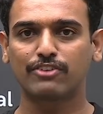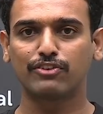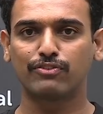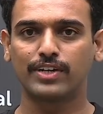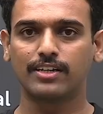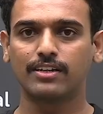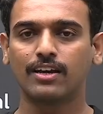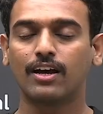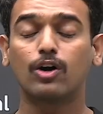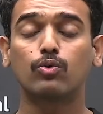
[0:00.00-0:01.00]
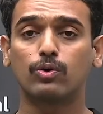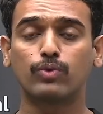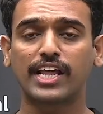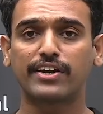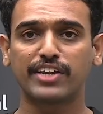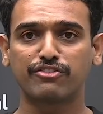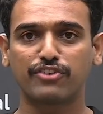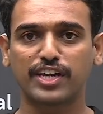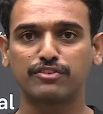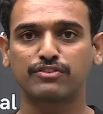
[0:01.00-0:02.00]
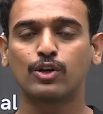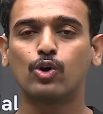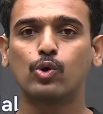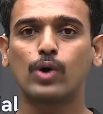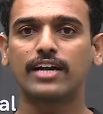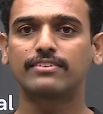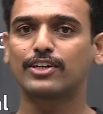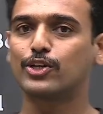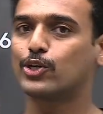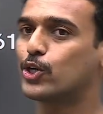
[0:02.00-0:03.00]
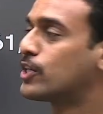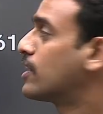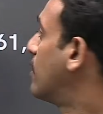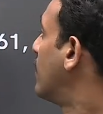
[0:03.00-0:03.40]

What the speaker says: 105 who had secured